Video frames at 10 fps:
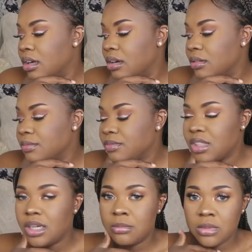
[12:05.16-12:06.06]
know.
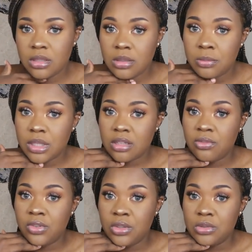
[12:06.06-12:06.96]
I'm a little bit
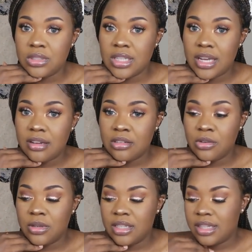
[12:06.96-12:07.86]
confused now
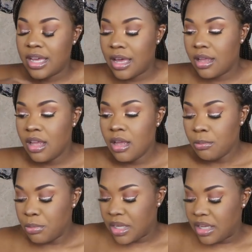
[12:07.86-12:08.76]
knowing that.
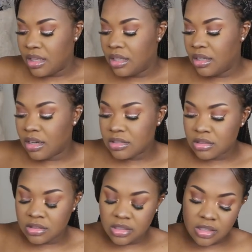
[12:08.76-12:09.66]
But he
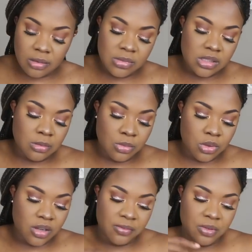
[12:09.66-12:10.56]
also did give me some
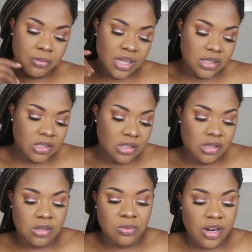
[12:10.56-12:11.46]
more
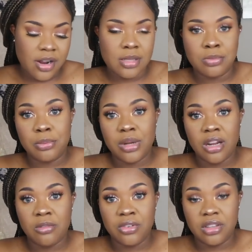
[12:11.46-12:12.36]
information as far as
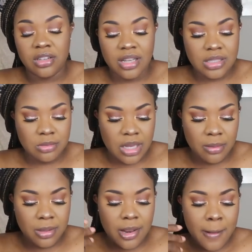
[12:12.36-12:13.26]
preparing for the next
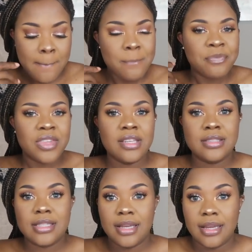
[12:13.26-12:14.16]
baby.
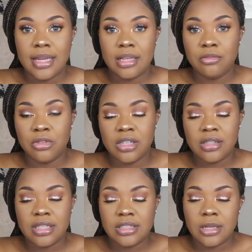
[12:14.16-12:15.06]
He said one
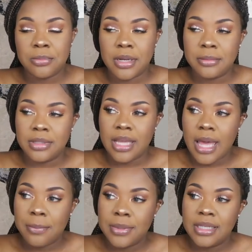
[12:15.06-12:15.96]
of the things that'll probably
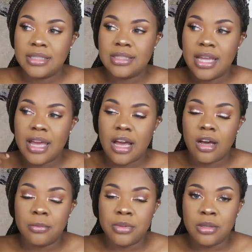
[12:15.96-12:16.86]
happen is that
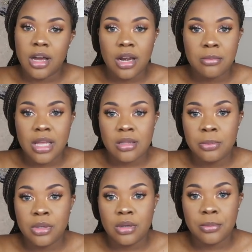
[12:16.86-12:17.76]
I'll be
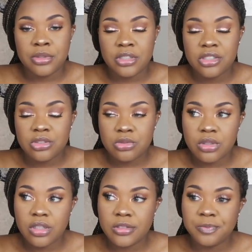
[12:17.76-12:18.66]
automatically put on
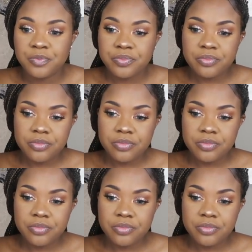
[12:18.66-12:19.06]
progesterone,